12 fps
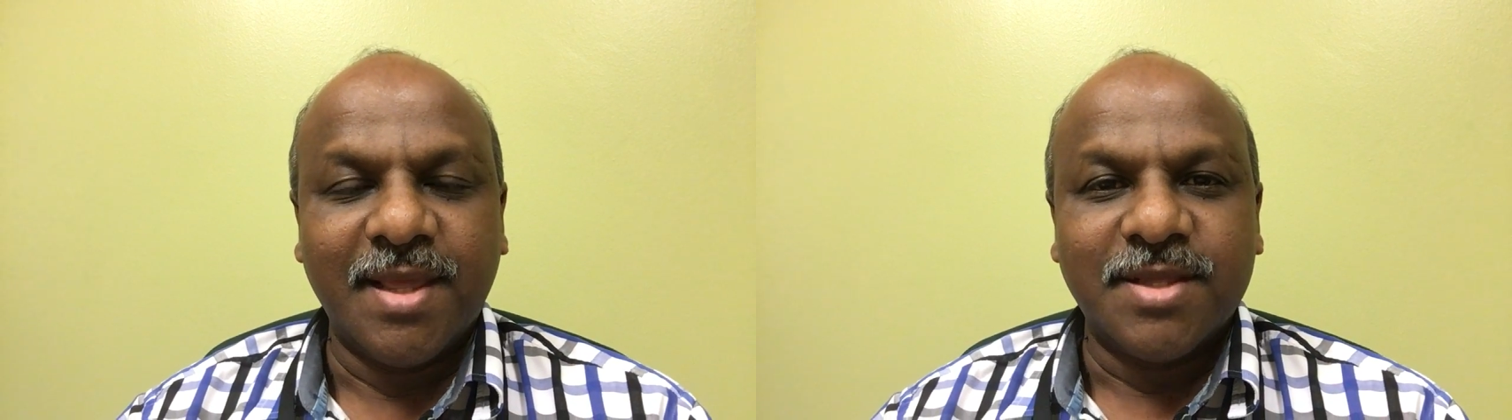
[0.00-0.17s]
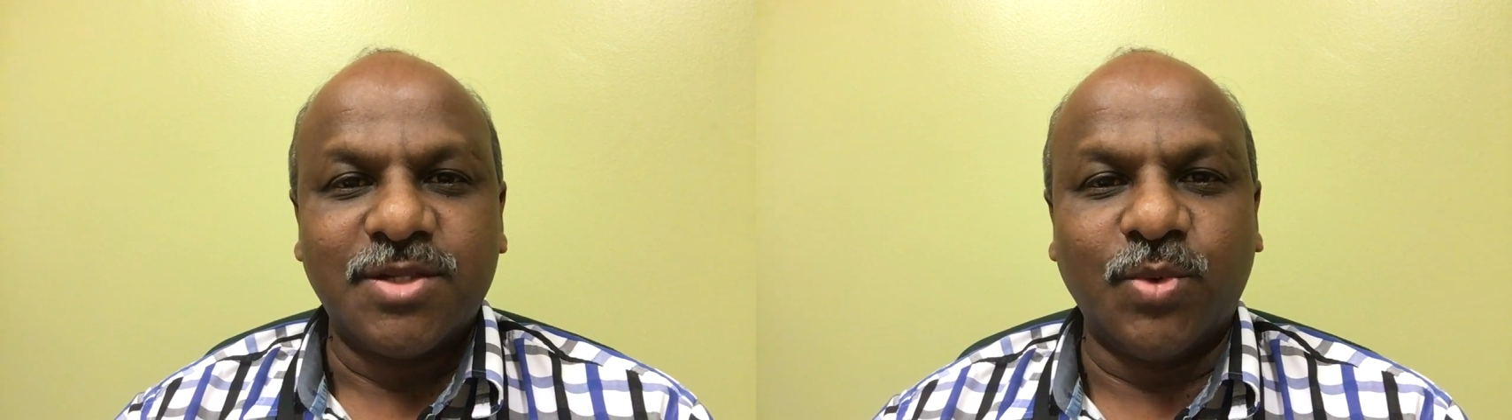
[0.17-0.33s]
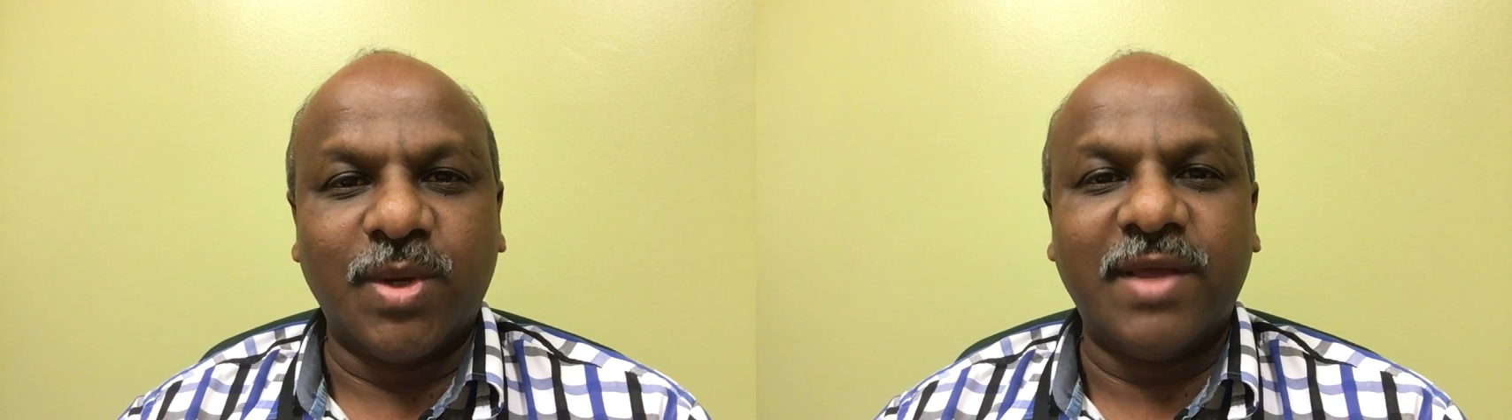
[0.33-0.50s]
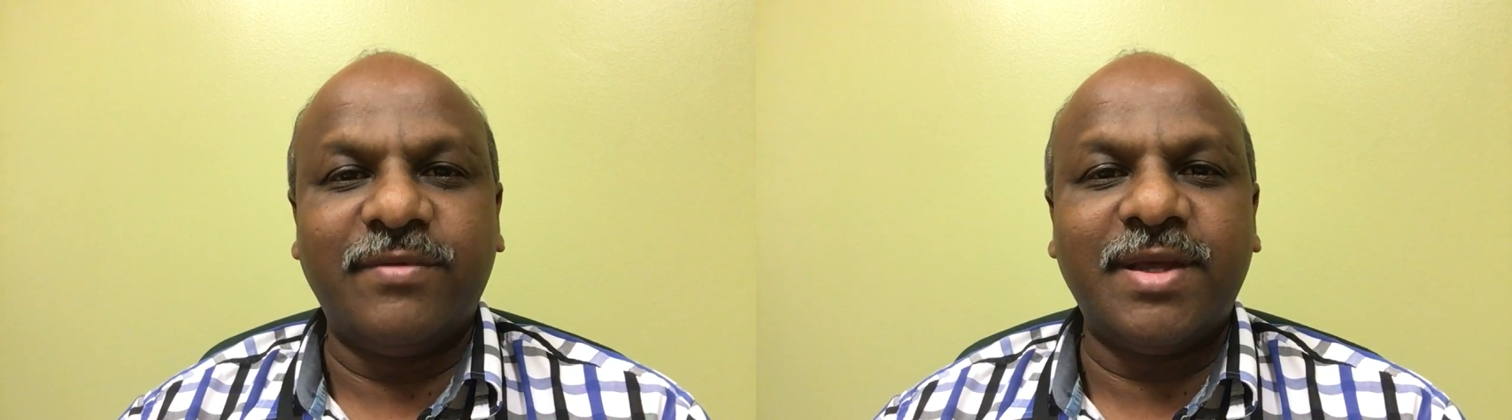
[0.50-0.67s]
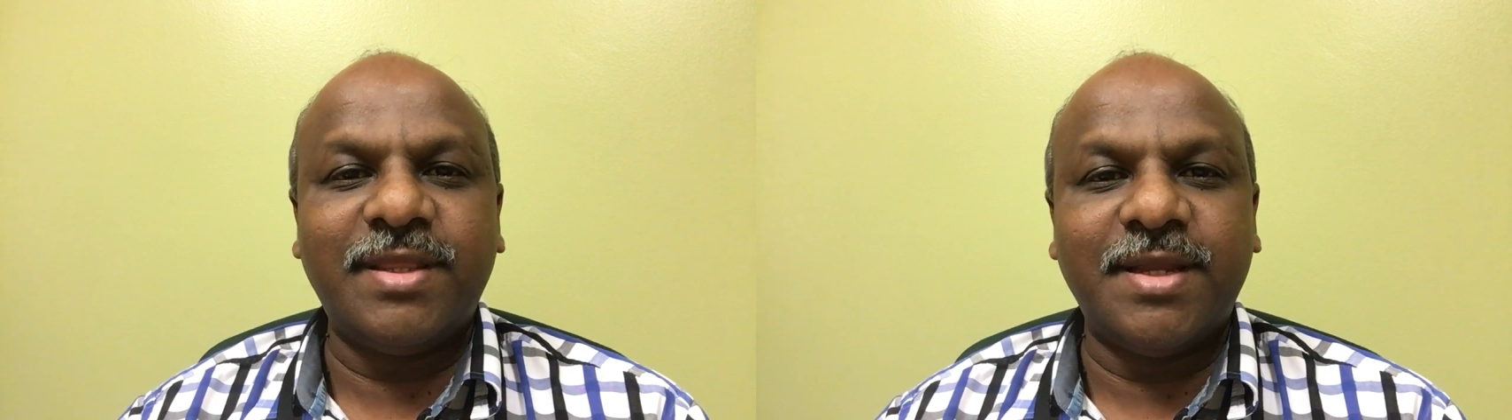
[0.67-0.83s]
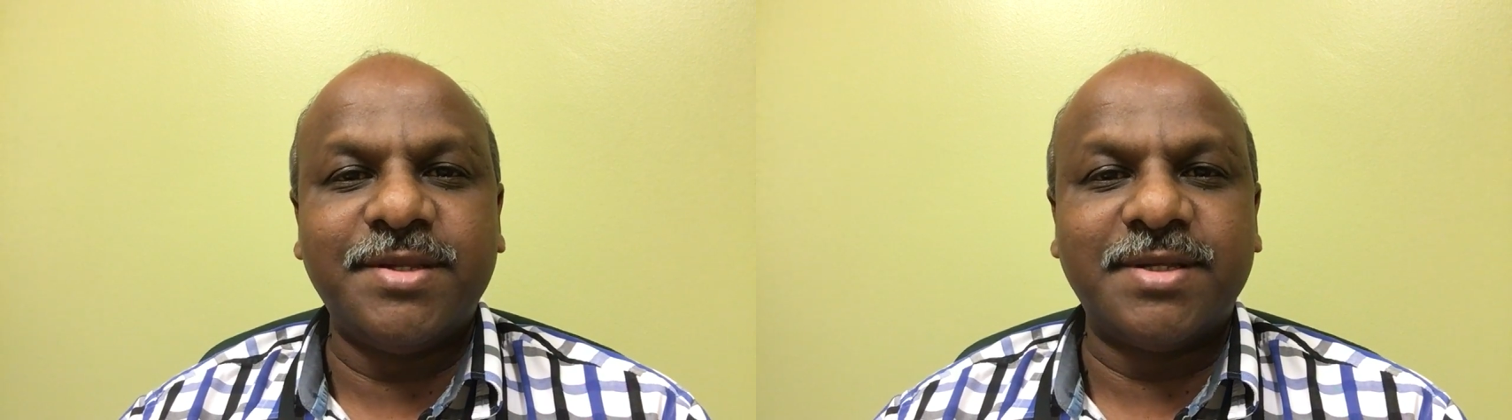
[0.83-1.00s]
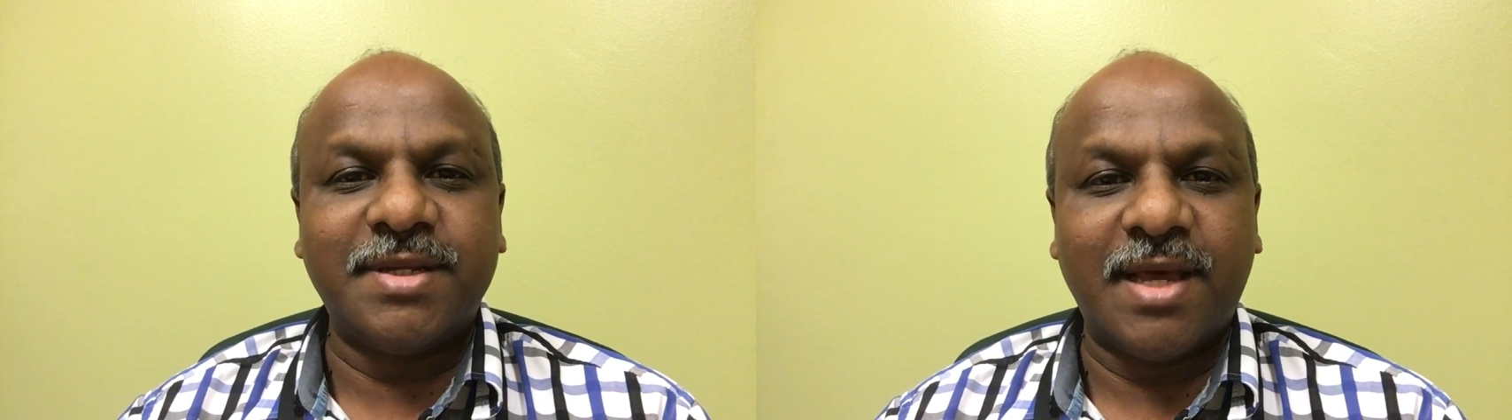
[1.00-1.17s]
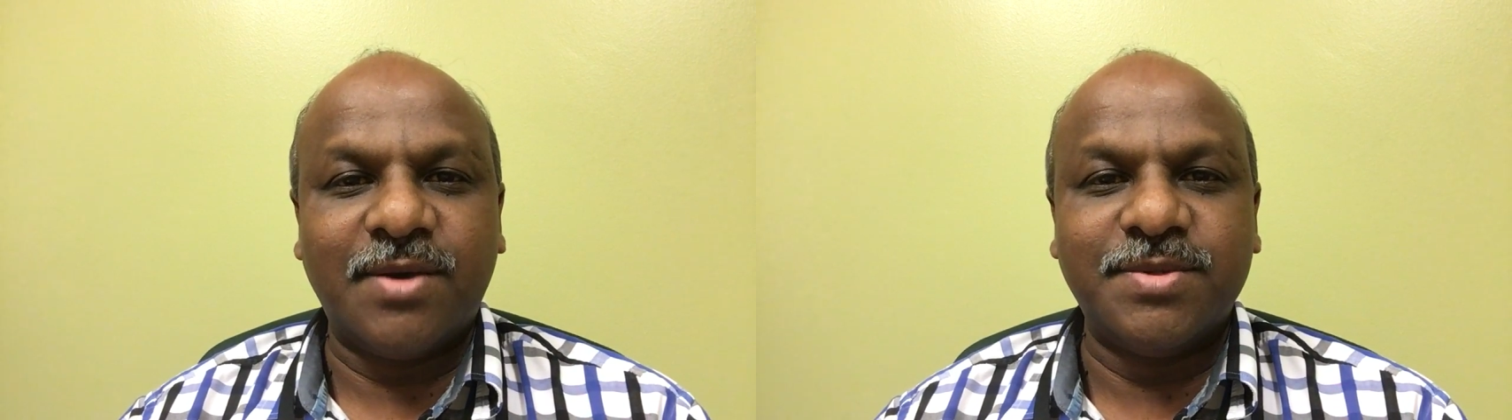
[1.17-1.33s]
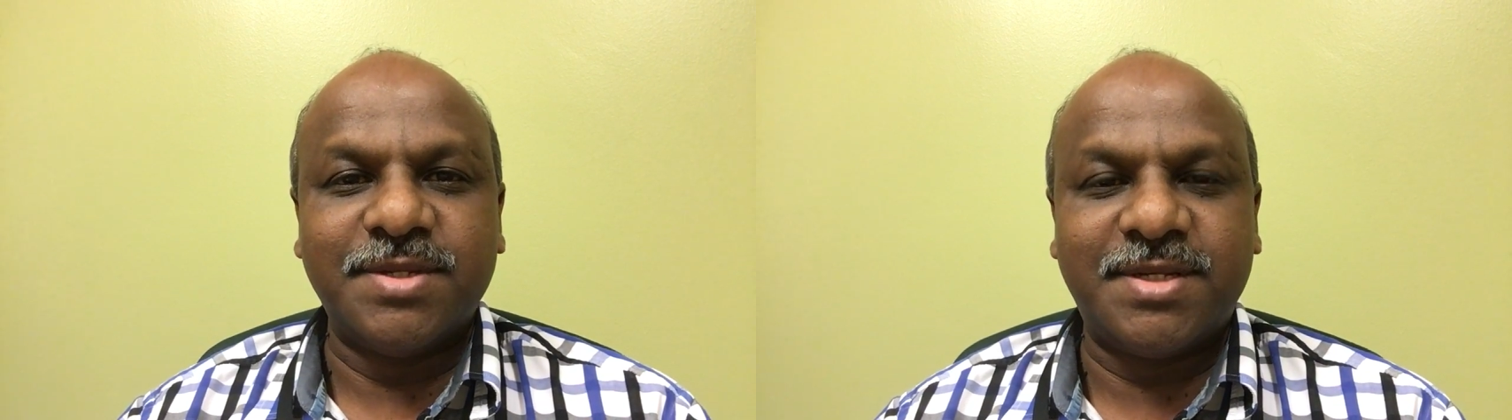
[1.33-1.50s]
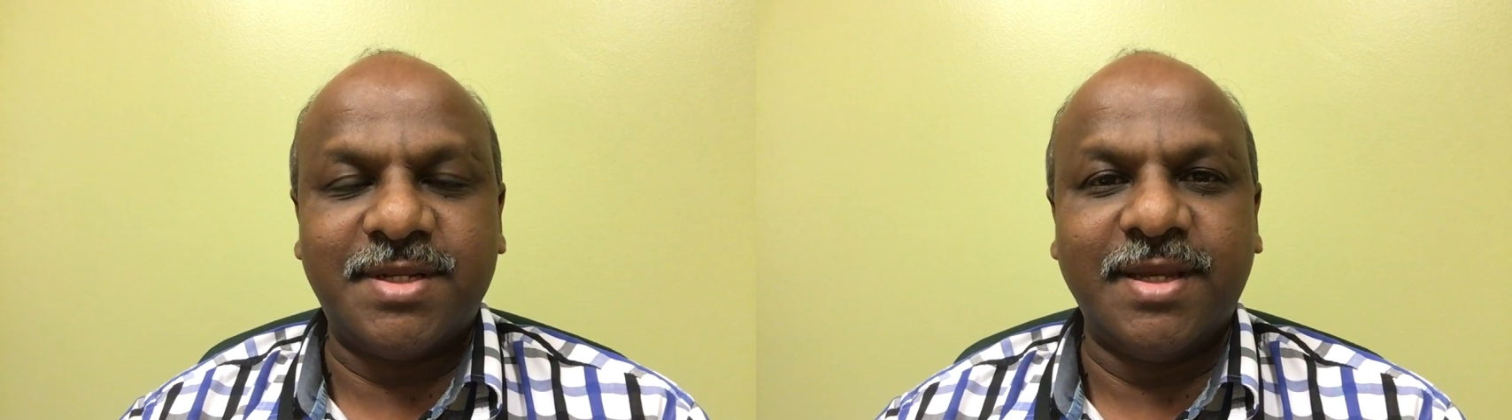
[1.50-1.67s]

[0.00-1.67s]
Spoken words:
So whatever that is announced